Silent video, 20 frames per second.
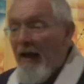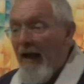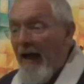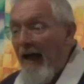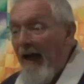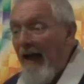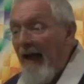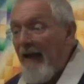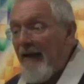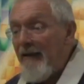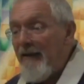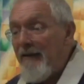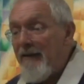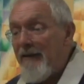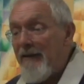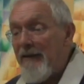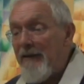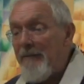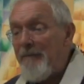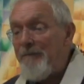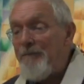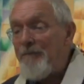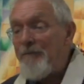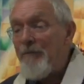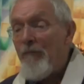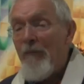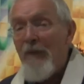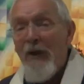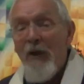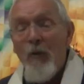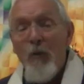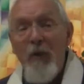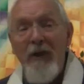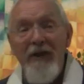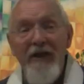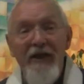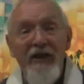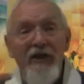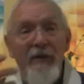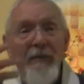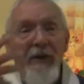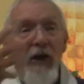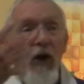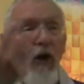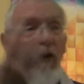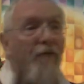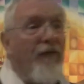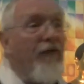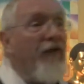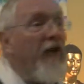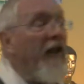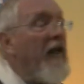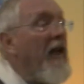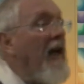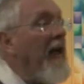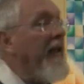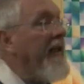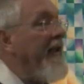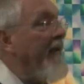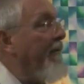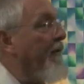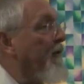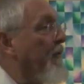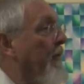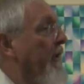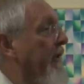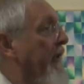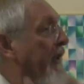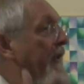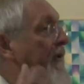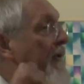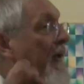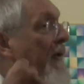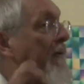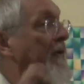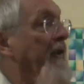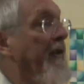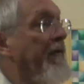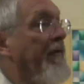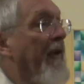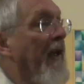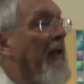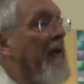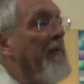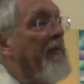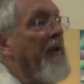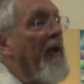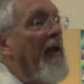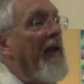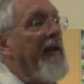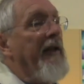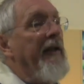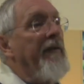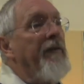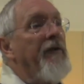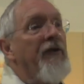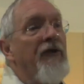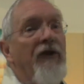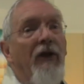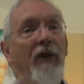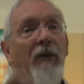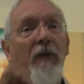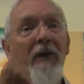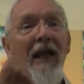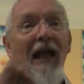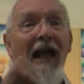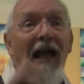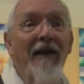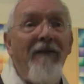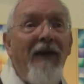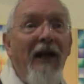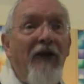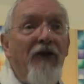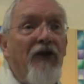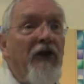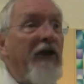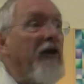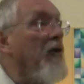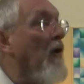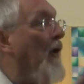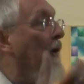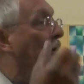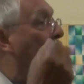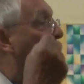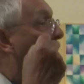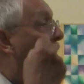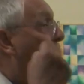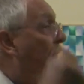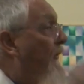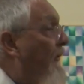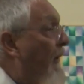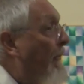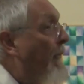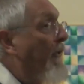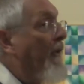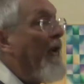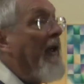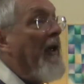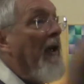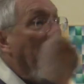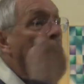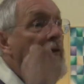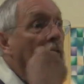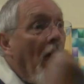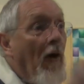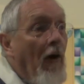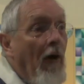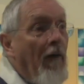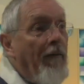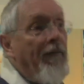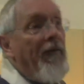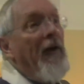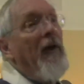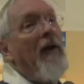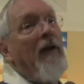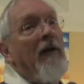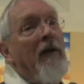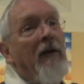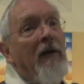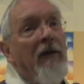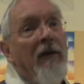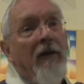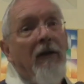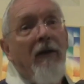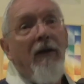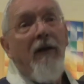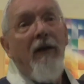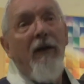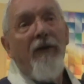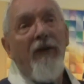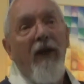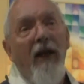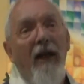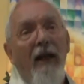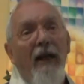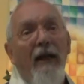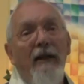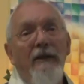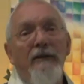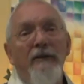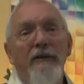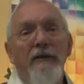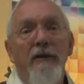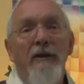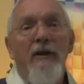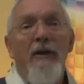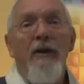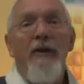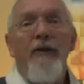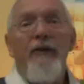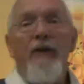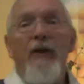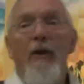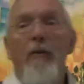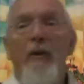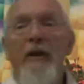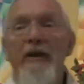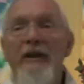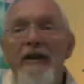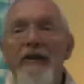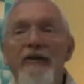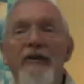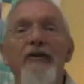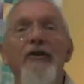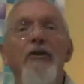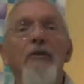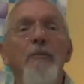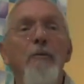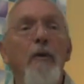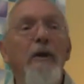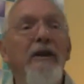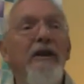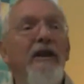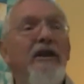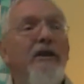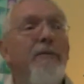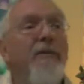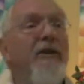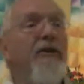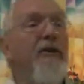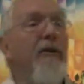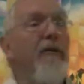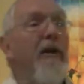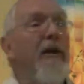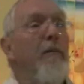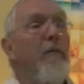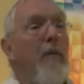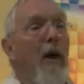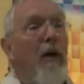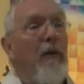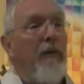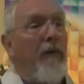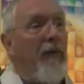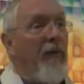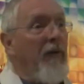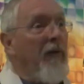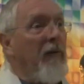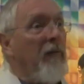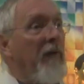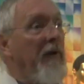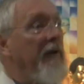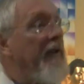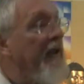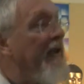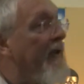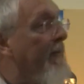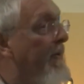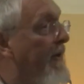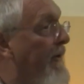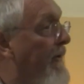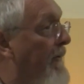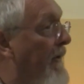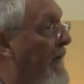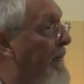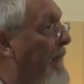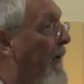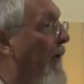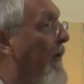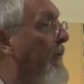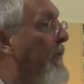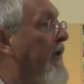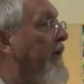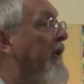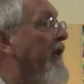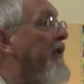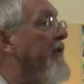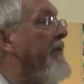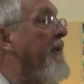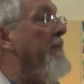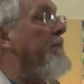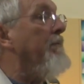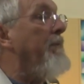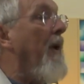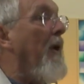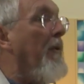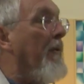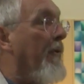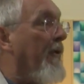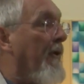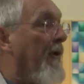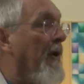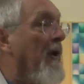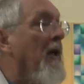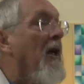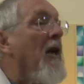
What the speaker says: And we need to be offering our gifts. We need to have developed our gifts so that we have actually got something to offer as a hand. So we need to be doing both. We need to be doing both. We need to be both